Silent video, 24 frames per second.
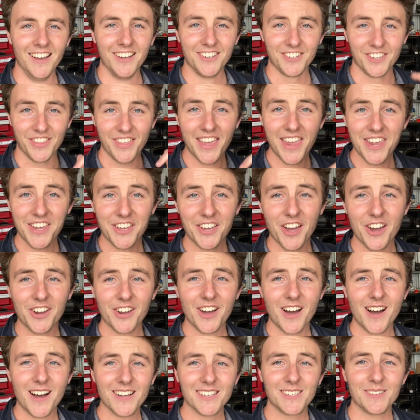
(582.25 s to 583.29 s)
So there you go
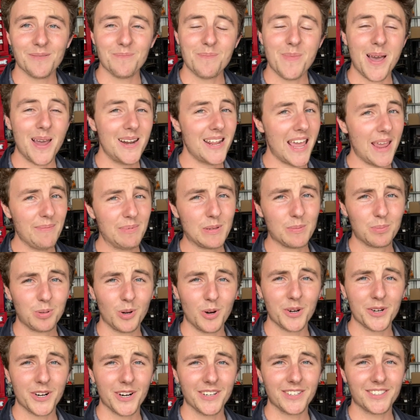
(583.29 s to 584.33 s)
guys, made heaps of
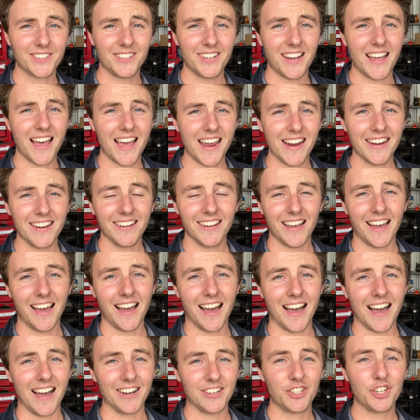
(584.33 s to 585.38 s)
progress today.
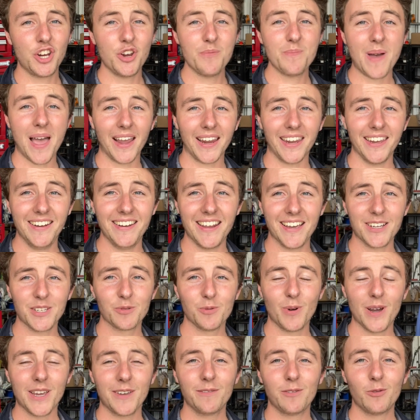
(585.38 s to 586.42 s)
Tune back in
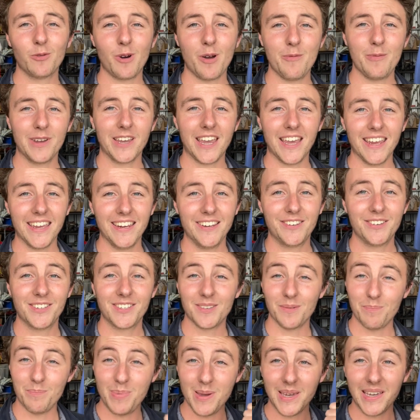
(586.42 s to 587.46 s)
next week for when we get into
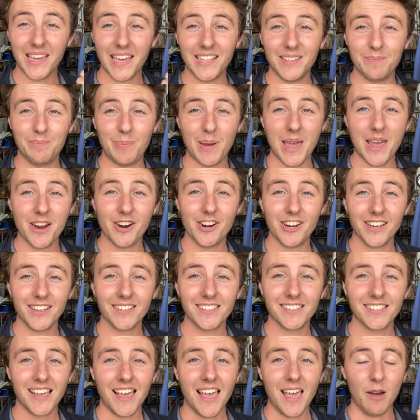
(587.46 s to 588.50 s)
some big end
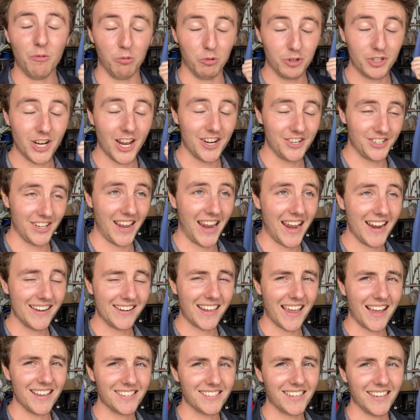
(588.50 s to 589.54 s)
bearings. We'll change the head
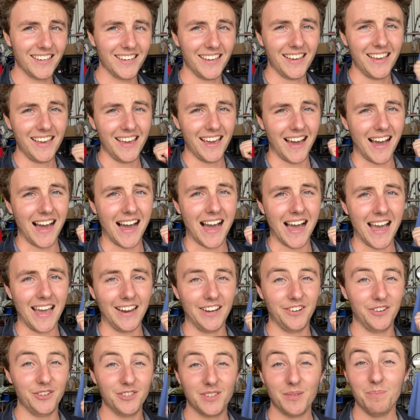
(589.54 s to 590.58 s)
gasket
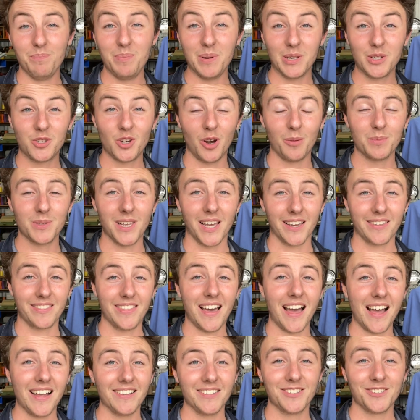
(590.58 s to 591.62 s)
and do some big jobs like
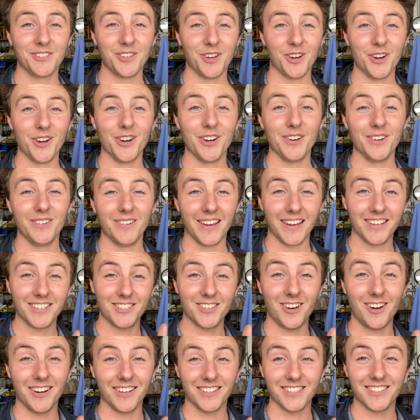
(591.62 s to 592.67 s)
that. So
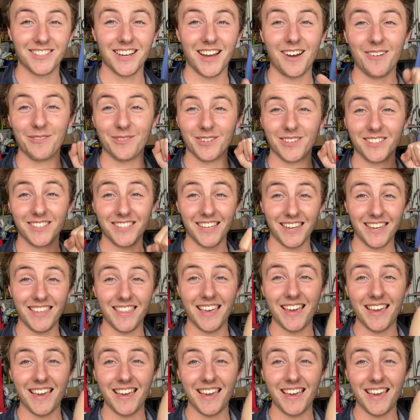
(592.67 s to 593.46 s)
exciting stuff, see you